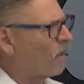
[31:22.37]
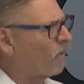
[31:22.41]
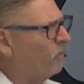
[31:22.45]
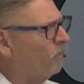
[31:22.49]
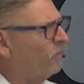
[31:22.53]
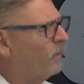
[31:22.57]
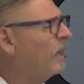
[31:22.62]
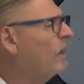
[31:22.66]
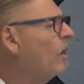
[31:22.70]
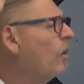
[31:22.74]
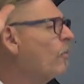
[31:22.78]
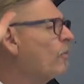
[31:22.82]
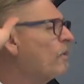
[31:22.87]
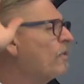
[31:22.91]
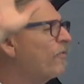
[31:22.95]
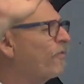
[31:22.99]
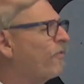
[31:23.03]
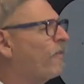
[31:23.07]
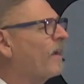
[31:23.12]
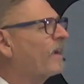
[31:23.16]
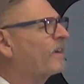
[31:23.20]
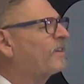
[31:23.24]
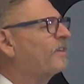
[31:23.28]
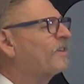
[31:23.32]
They don't
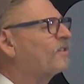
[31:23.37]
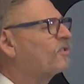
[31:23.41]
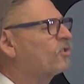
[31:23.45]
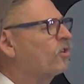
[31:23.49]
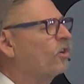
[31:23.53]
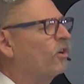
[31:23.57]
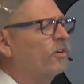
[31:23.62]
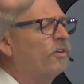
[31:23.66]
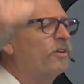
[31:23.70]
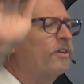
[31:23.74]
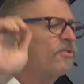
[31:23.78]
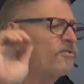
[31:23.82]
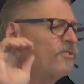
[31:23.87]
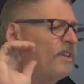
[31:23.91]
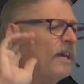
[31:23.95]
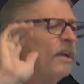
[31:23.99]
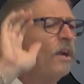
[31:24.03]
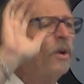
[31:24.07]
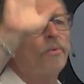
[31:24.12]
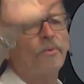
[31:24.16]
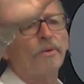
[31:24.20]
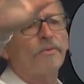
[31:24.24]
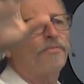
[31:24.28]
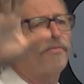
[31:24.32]
reflect His goodness. They
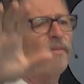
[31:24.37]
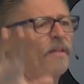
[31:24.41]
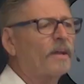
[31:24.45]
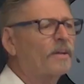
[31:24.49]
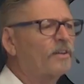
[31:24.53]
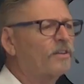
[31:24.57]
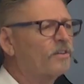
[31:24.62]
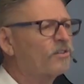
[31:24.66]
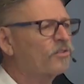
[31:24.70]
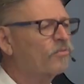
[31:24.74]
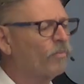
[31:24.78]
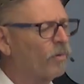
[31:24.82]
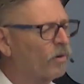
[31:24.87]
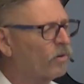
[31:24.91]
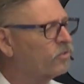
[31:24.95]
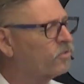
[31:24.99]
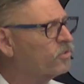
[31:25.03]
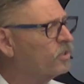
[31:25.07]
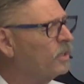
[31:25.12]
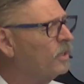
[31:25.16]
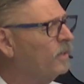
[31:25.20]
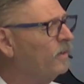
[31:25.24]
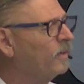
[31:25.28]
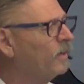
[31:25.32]
don't reflect His
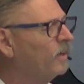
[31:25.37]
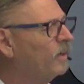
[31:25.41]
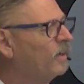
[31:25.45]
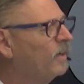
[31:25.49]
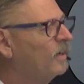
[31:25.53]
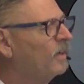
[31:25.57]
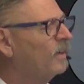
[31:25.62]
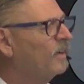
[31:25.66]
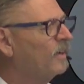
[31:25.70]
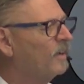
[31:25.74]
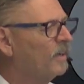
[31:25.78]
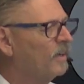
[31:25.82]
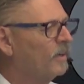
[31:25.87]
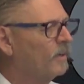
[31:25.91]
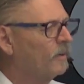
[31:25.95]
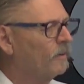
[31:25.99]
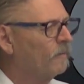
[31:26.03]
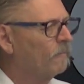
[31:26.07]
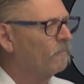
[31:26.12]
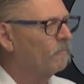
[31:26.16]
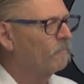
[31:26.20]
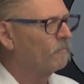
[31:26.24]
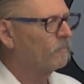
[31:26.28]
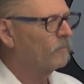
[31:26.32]
mercy.
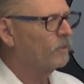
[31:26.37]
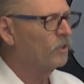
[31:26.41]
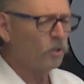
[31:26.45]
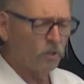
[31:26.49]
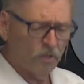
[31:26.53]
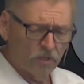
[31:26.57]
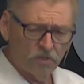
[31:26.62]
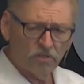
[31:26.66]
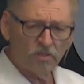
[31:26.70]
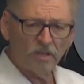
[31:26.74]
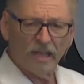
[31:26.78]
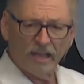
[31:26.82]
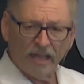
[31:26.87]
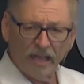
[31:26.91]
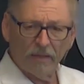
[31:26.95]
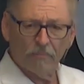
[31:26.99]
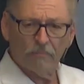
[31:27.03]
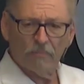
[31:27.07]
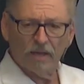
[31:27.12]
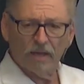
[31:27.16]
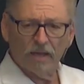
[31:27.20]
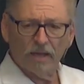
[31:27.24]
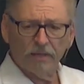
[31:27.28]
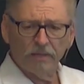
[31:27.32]
You can say
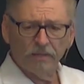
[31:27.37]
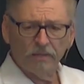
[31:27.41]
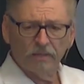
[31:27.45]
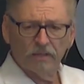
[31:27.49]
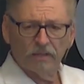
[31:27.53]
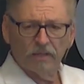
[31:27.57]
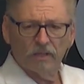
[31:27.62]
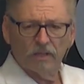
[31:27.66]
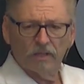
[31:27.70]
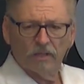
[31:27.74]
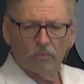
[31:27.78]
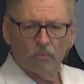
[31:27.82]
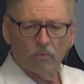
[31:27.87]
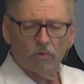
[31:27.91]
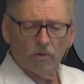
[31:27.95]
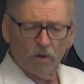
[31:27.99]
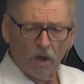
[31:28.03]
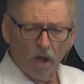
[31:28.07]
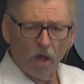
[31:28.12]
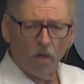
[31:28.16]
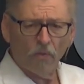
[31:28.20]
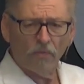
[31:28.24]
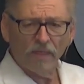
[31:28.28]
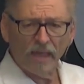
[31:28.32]
amen. We're
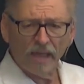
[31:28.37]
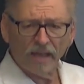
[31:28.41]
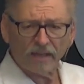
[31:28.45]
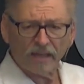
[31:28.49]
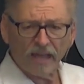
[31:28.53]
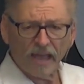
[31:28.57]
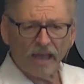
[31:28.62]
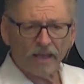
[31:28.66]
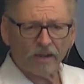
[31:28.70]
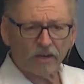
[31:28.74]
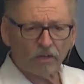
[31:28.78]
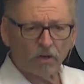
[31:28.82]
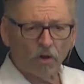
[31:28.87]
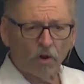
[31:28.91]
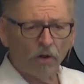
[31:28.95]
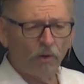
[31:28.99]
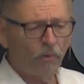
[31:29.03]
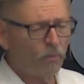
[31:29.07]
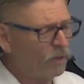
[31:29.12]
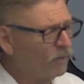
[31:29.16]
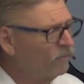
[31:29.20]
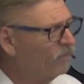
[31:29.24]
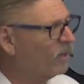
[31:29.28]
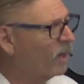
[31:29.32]
all in that category.
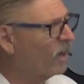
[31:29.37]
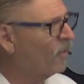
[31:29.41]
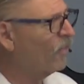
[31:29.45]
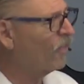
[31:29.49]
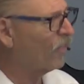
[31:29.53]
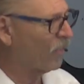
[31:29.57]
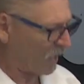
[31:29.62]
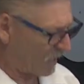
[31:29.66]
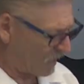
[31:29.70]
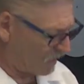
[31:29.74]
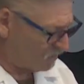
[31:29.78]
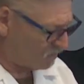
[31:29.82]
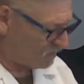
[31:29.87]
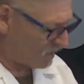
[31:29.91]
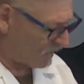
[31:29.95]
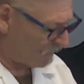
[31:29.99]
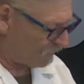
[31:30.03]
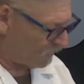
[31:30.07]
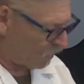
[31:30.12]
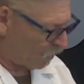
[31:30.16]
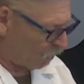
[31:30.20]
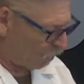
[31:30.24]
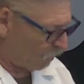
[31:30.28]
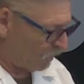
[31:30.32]
We've done things
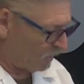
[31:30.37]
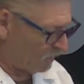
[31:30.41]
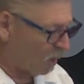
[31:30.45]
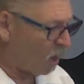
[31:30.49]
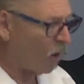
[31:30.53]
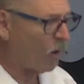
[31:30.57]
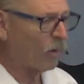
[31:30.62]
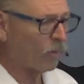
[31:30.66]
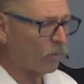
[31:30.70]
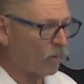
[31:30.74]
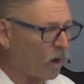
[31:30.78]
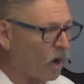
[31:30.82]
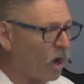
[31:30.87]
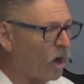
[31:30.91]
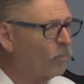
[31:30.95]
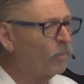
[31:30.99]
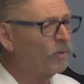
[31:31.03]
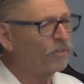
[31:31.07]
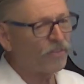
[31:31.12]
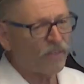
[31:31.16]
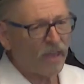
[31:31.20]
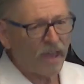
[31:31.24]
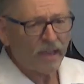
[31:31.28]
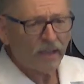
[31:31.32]
that we know are wrong,
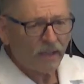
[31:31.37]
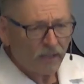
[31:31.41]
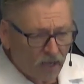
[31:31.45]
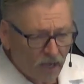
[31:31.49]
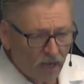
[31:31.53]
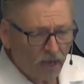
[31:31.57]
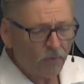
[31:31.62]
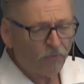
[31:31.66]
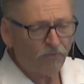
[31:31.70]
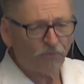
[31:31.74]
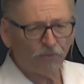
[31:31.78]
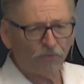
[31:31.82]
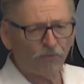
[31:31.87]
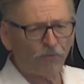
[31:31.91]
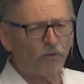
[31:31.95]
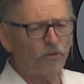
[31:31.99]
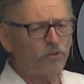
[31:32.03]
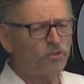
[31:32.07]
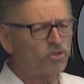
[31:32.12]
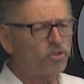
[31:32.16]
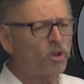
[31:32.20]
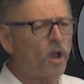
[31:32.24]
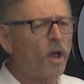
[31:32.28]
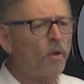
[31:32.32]
but thank God for 1
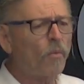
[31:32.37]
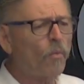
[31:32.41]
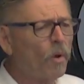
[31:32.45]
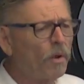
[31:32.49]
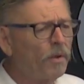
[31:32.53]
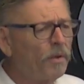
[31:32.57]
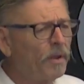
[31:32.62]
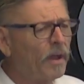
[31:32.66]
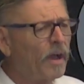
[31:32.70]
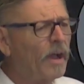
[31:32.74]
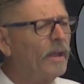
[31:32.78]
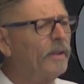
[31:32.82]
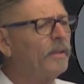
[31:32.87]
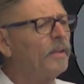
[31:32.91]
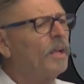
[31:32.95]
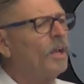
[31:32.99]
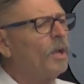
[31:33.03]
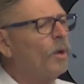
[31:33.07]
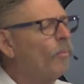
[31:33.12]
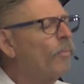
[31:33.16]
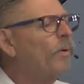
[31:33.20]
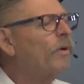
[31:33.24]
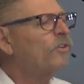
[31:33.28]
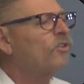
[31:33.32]
John 1 9.
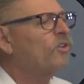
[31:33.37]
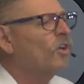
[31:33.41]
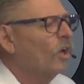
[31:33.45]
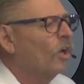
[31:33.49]
But